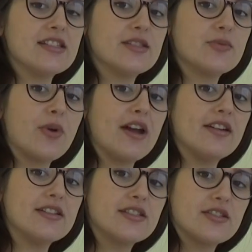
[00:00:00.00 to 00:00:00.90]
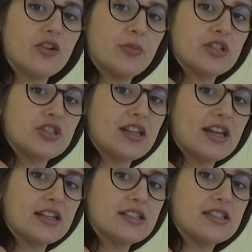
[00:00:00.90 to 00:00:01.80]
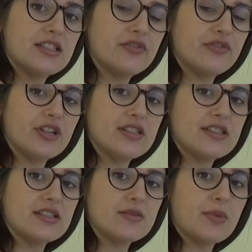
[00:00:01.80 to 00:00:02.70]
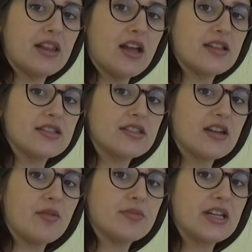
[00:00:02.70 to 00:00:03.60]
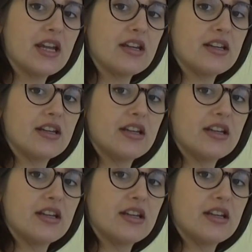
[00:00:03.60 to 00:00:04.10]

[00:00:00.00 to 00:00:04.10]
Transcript: swear it's so much like different since my last update.